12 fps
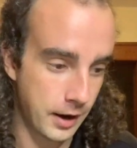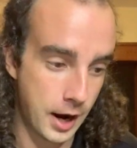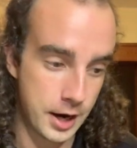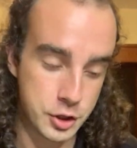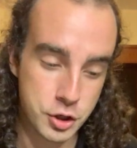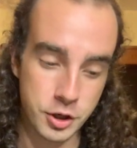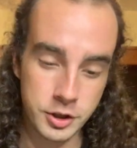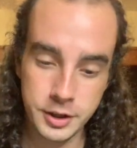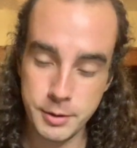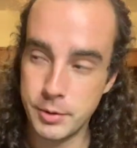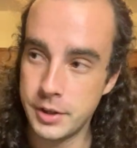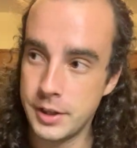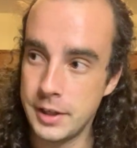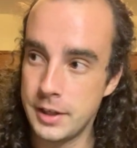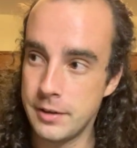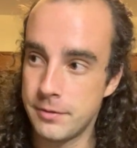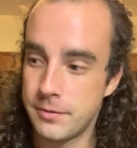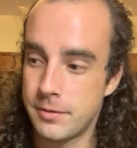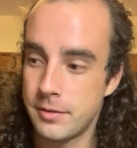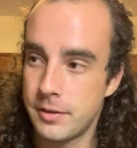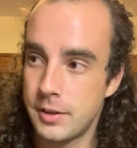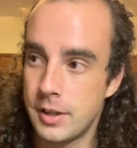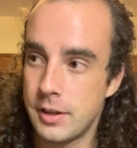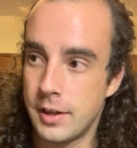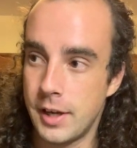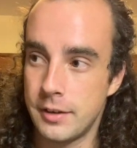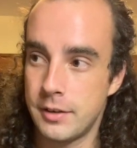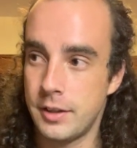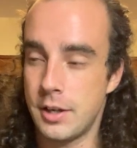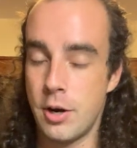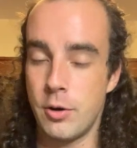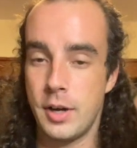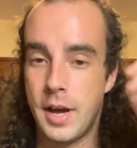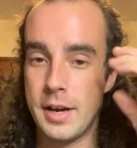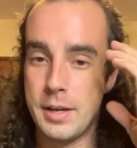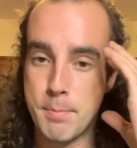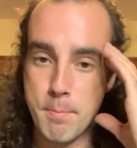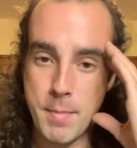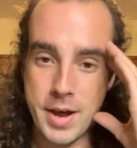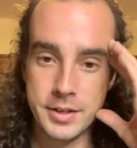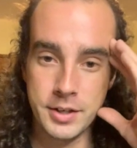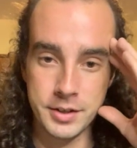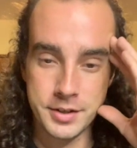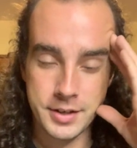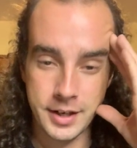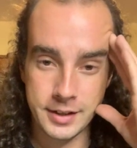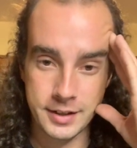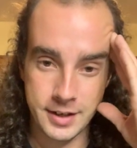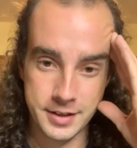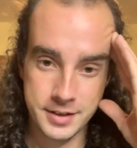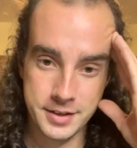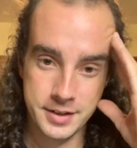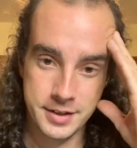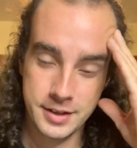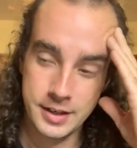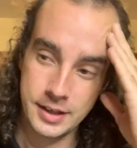I truly believe that, any mental sickness